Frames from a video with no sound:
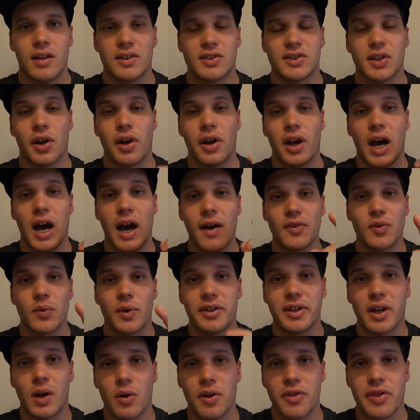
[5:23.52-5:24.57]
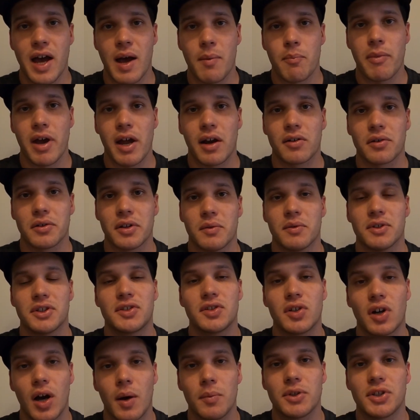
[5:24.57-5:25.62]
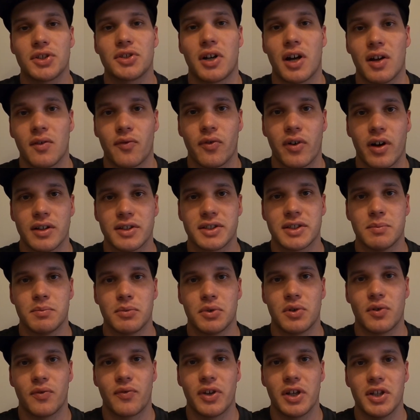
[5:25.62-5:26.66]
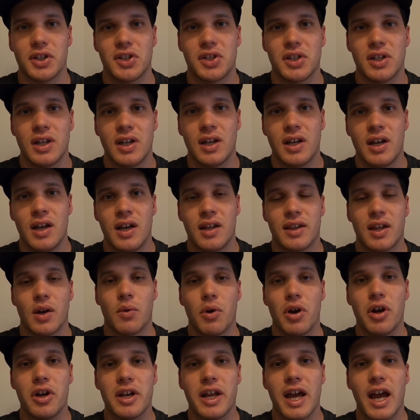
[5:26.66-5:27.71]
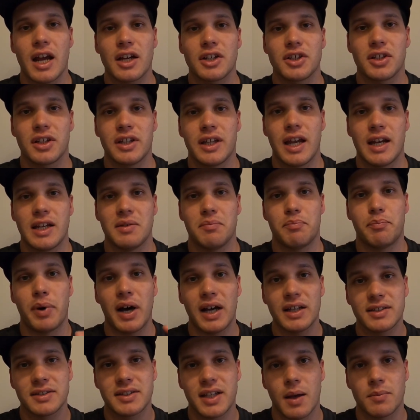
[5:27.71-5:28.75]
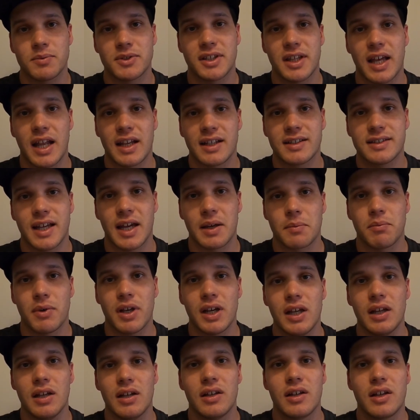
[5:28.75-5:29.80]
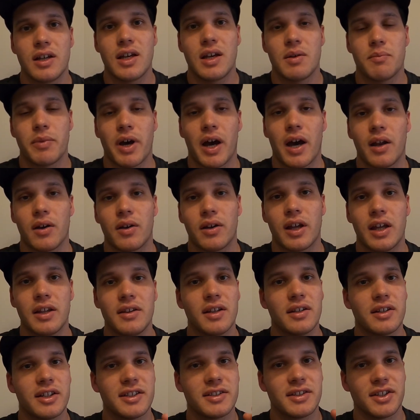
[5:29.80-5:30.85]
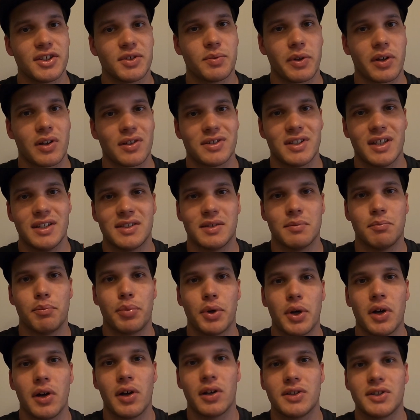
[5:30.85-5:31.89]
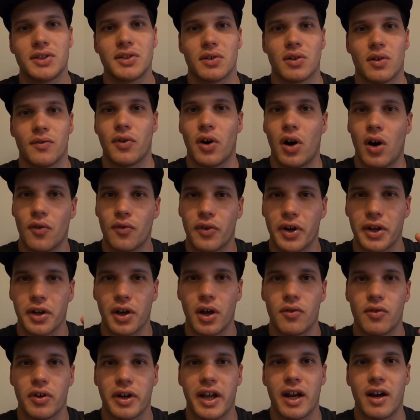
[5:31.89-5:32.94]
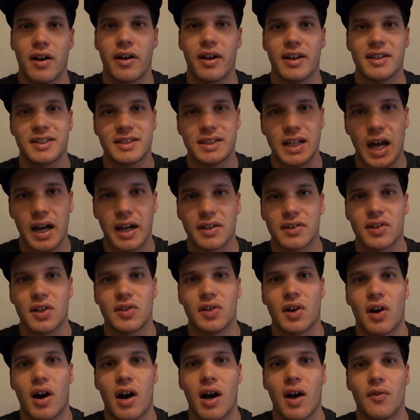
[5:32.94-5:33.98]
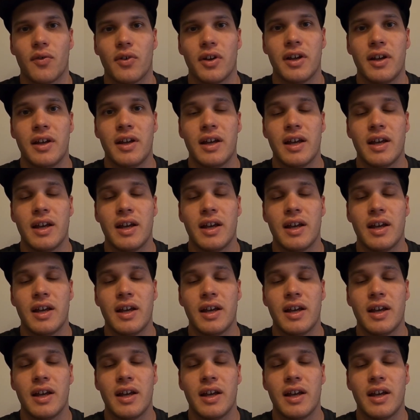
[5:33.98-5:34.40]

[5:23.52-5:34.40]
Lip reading: So after we dealt with that mackerel, it was time to try and find some more fish. There weren't actually any bust ups at that exact minute, but in the distance we could see some birds sort of hovering over an area, starting to dive,